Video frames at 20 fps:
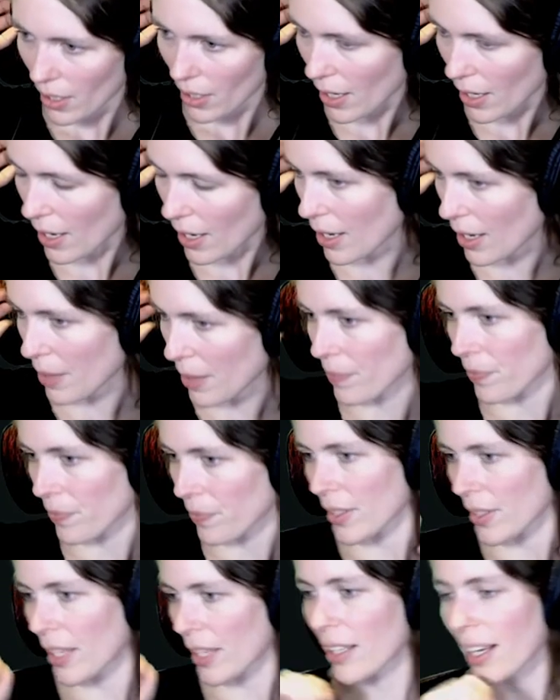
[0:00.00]
And
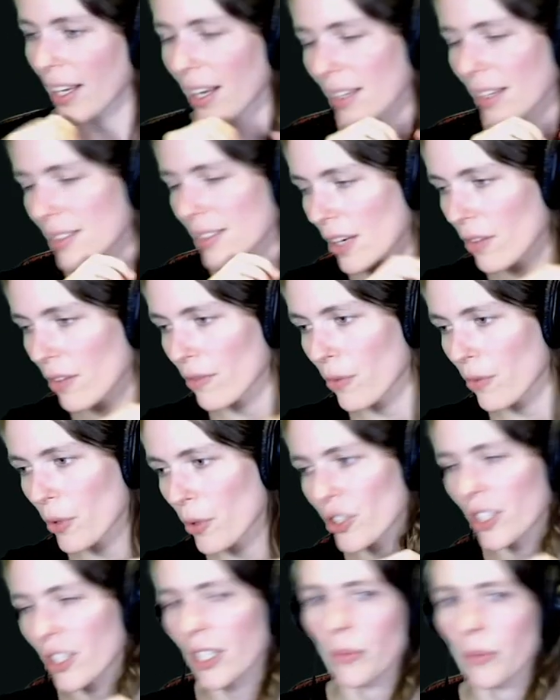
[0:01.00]
like I said, unfortunately,